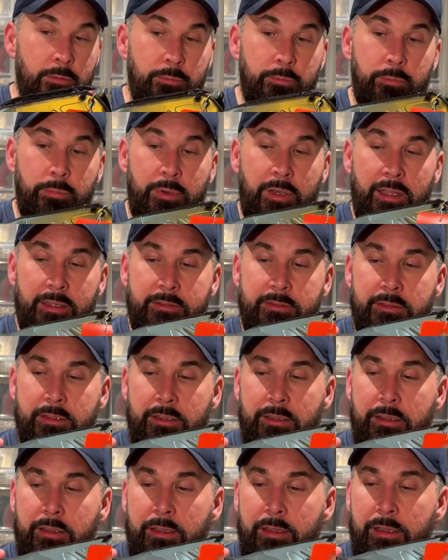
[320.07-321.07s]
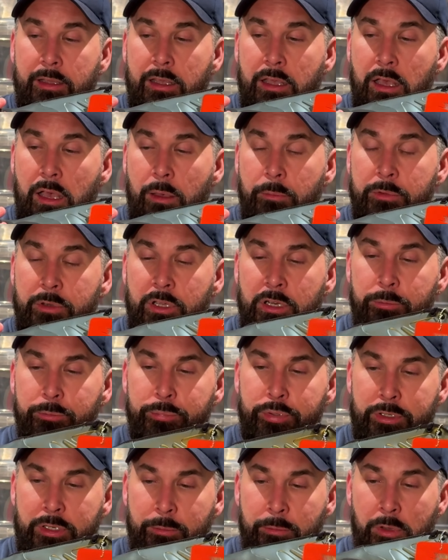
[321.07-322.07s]
But I'm gonna
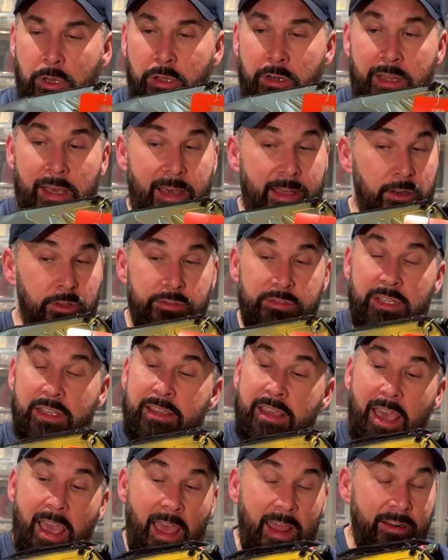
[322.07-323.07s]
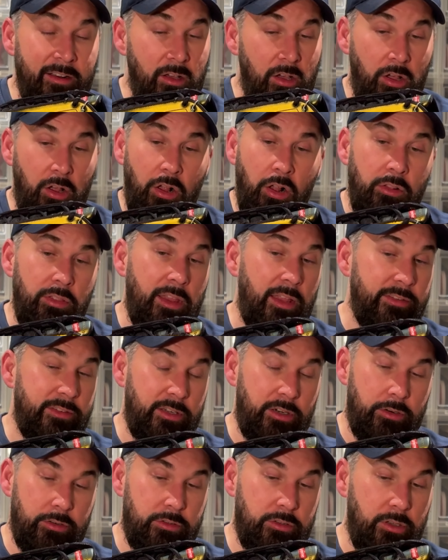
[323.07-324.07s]
put them on. I don't think at all that they
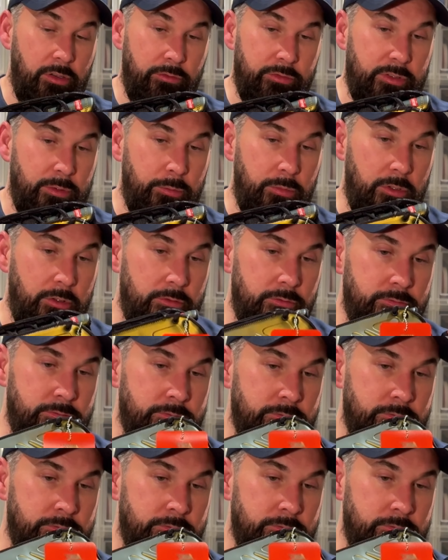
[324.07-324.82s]
are uncomfortable.